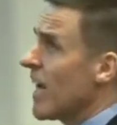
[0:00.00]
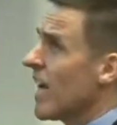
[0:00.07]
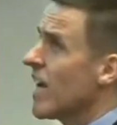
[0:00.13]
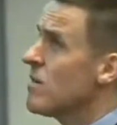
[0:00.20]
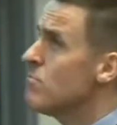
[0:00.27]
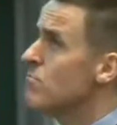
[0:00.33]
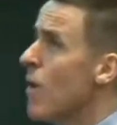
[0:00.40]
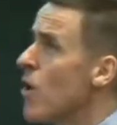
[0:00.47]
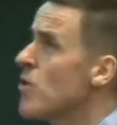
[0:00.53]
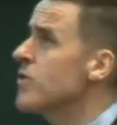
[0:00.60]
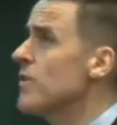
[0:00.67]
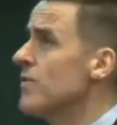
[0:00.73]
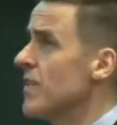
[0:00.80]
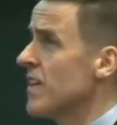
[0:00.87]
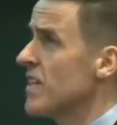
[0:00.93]
in both
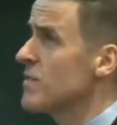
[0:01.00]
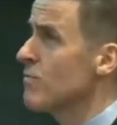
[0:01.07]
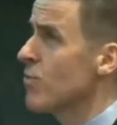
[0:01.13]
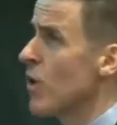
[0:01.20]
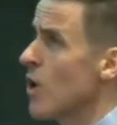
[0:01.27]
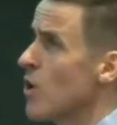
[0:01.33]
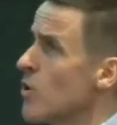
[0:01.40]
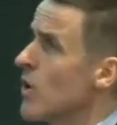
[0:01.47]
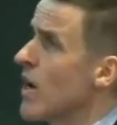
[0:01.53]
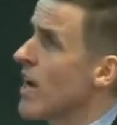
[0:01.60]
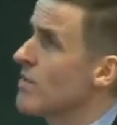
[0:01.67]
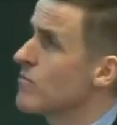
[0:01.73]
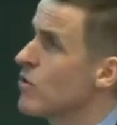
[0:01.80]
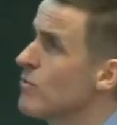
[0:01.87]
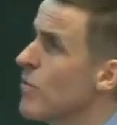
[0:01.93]
of these
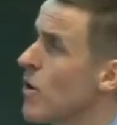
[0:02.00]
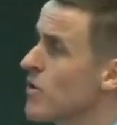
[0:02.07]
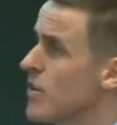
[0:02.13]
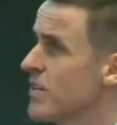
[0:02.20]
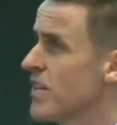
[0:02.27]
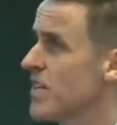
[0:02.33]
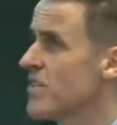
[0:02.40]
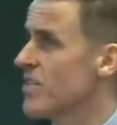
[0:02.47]
programs or both of these